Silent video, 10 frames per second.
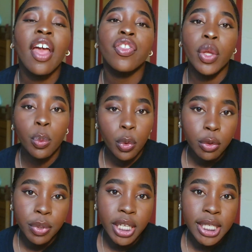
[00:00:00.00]
There would
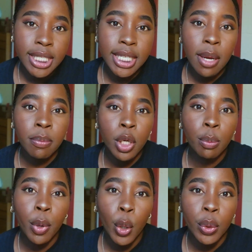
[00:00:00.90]
be some
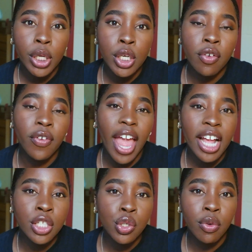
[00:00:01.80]
component of
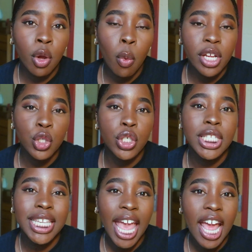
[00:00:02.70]
answering
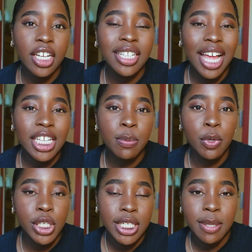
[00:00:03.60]
questions and class
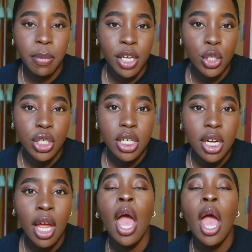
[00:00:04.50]
participation,